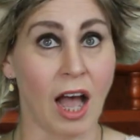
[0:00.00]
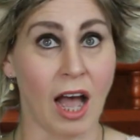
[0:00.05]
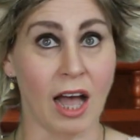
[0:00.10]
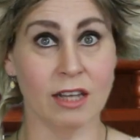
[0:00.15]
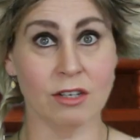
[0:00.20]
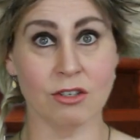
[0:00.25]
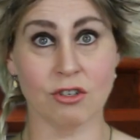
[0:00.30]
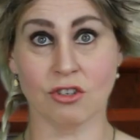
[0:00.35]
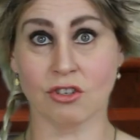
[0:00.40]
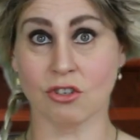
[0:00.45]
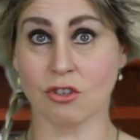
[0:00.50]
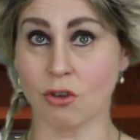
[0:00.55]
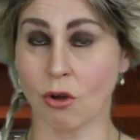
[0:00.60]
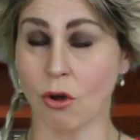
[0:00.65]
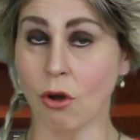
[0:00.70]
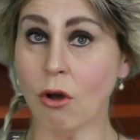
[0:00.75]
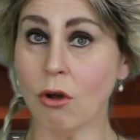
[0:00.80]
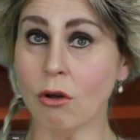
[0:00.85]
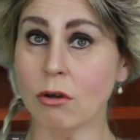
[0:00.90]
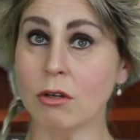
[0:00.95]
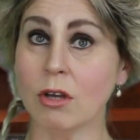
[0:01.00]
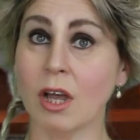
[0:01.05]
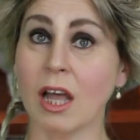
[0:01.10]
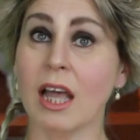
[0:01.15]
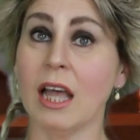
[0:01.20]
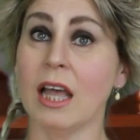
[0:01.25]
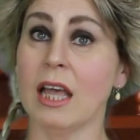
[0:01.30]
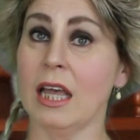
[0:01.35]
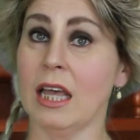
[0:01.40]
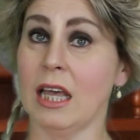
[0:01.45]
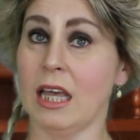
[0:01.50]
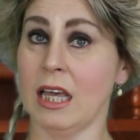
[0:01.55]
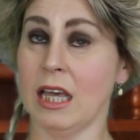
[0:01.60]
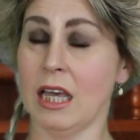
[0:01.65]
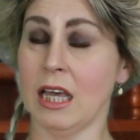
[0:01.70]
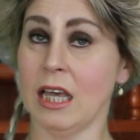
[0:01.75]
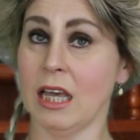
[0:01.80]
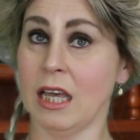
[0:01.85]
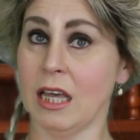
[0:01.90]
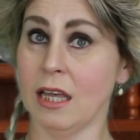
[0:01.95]
and so
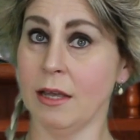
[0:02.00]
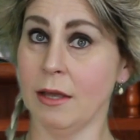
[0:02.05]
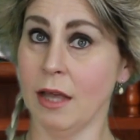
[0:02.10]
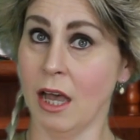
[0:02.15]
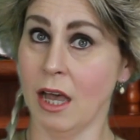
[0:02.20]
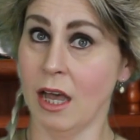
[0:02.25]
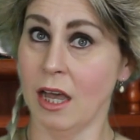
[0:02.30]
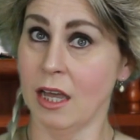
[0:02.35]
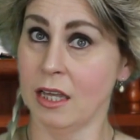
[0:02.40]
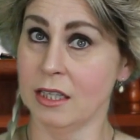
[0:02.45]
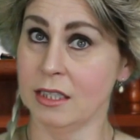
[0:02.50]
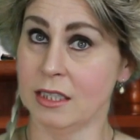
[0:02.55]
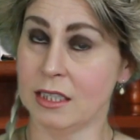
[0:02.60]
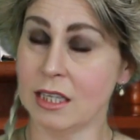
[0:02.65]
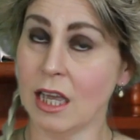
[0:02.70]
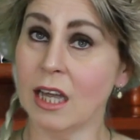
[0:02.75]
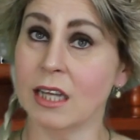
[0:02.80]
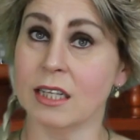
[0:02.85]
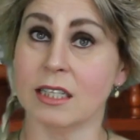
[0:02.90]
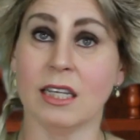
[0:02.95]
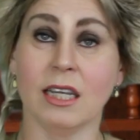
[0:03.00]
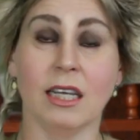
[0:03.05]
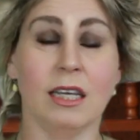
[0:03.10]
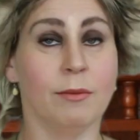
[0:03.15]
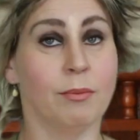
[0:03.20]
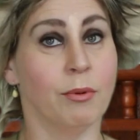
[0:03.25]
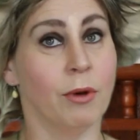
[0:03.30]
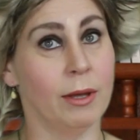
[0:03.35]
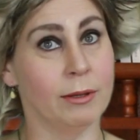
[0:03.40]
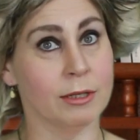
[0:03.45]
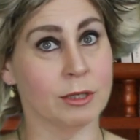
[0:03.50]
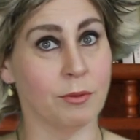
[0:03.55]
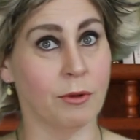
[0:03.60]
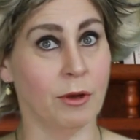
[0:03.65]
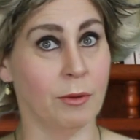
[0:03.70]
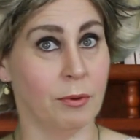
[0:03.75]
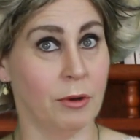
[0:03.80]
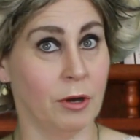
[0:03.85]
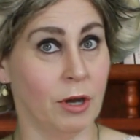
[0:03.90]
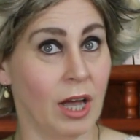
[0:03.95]
he does. He plays
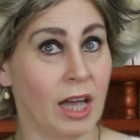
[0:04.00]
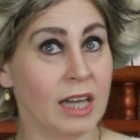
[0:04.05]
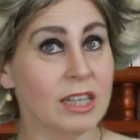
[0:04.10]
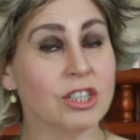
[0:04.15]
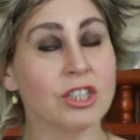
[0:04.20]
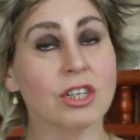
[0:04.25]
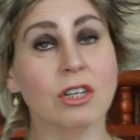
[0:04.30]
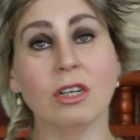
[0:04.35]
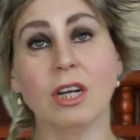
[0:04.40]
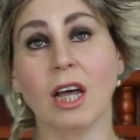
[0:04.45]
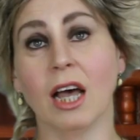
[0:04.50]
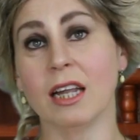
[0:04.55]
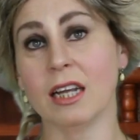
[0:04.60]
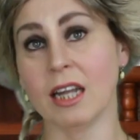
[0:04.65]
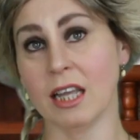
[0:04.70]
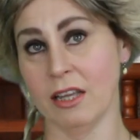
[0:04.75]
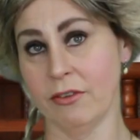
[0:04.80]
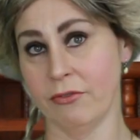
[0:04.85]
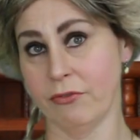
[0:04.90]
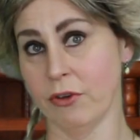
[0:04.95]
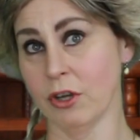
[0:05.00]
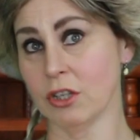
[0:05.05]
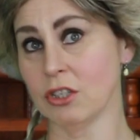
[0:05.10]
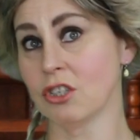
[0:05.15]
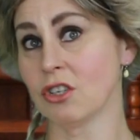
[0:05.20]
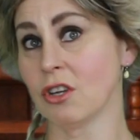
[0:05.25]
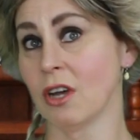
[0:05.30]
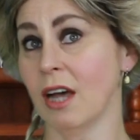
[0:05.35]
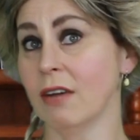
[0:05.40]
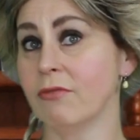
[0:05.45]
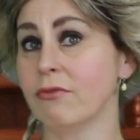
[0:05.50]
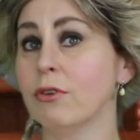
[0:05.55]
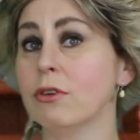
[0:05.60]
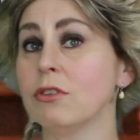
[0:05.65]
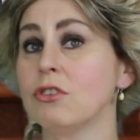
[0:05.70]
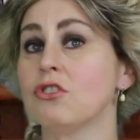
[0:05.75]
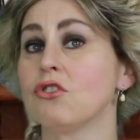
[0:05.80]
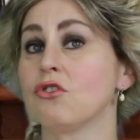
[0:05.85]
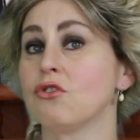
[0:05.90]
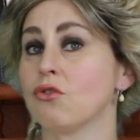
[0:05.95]
preparation, and he first
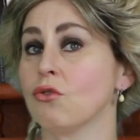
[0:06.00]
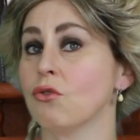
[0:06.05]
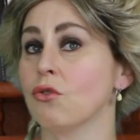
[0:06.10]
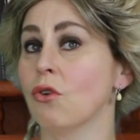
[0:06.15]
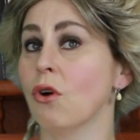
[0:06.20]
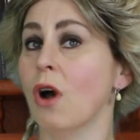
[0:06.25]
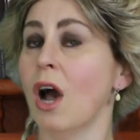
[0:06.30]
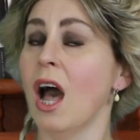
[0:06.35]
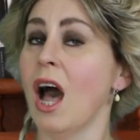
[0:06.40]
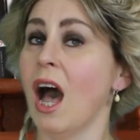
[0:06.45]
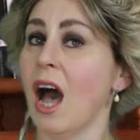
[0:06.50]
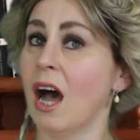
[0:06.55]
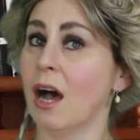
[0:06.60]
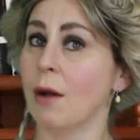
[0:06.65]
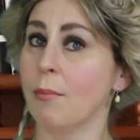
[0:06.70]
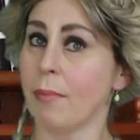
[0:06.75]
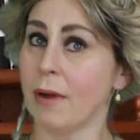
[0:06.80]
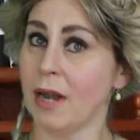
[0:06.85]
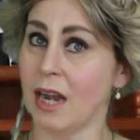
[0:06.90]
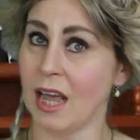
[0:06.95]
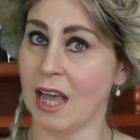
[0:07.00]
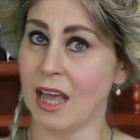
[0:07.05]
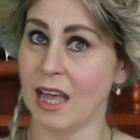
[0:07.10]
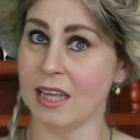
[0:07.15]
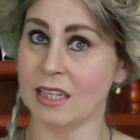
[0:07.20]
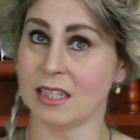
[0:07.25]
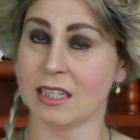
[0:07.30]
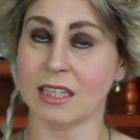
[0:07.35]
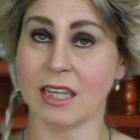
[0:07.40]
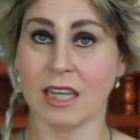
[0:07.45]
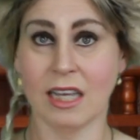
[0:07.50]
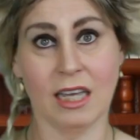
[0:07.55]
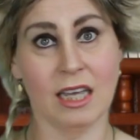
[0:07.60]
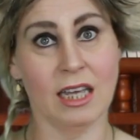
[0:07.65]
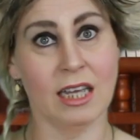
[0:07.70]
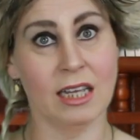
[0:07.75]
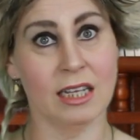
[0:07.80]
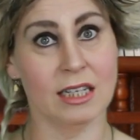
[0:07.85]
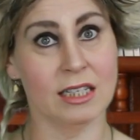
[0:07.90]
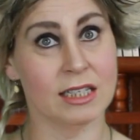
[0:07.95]
travels to a place
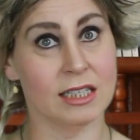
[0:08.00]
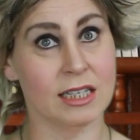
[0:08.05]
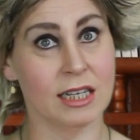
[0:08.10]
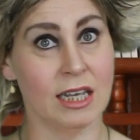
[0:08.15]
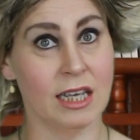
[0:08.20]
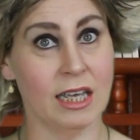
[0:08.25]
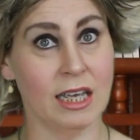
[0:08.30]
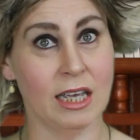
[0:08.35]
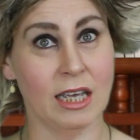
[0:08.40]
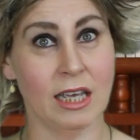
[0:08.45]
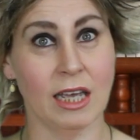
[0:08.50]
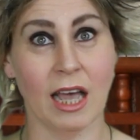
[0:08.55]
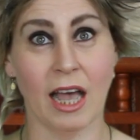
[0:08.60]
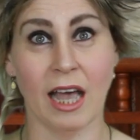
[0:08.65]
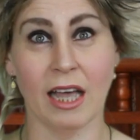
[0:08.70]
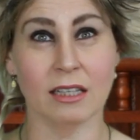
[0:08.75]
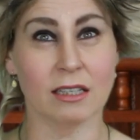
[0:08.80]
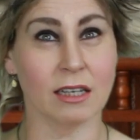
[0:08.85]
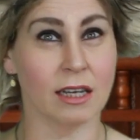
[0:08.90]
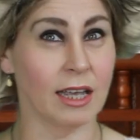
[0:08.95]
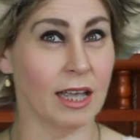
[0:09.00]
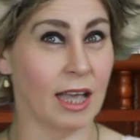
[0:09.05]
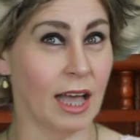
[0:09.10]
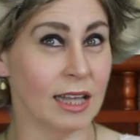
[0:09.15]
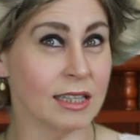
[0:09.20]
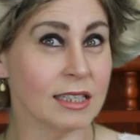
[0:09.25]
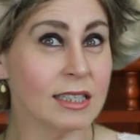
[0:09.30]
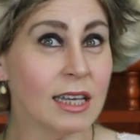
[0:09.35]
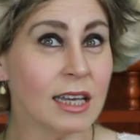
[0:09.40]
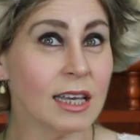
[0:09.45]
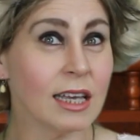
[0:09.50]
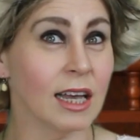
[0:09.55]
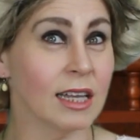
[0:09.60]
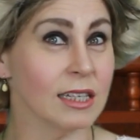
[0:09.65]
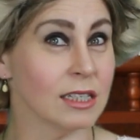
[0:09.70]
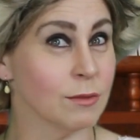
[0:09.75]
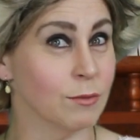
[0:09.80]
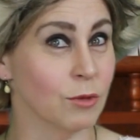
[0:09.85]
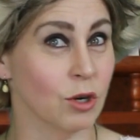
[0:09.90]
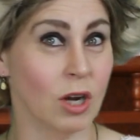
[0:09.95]
in the Adriatic,
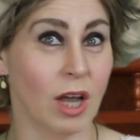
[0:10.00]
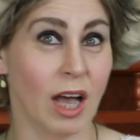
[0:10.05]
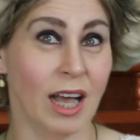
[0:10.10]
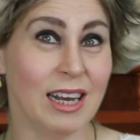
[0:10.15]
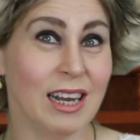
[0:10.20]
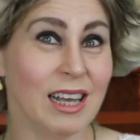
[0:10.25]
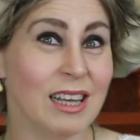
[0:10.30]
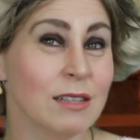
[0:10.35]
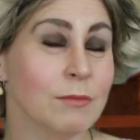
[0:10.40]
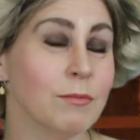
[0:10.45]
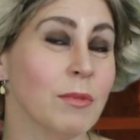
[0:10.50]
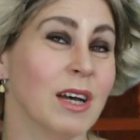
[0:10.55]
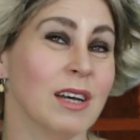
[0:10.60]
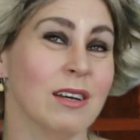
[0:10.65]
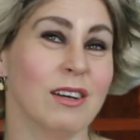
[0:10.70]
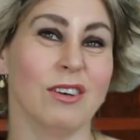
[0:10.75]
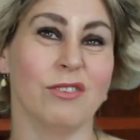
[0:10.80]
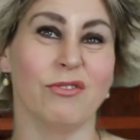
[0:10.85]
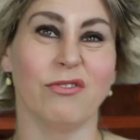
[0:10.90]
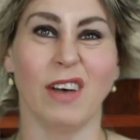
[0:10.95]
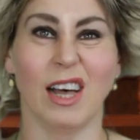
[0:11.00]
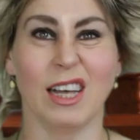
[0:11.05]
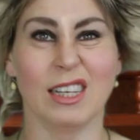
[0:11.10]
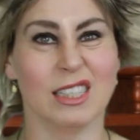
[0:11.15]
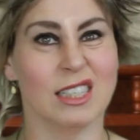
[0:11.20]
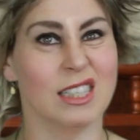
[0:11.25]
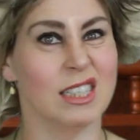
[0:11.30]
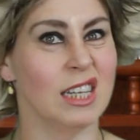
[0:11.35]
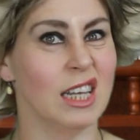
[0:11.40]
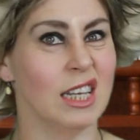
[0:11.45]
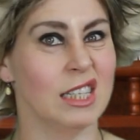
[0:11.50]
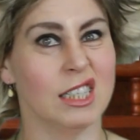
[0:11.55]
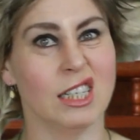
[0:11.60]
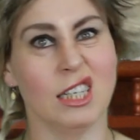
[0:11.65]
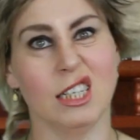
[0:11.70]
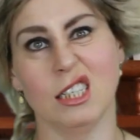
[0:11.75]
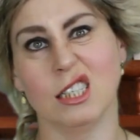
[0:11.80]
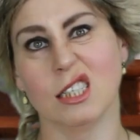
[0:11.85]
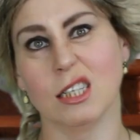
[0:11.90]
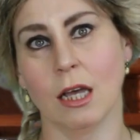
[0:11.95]
a small island, but it
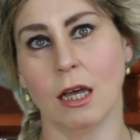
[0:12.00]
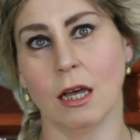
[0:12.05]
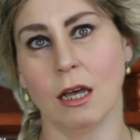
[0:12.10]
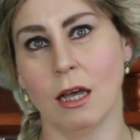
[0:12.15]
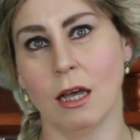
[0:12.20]
is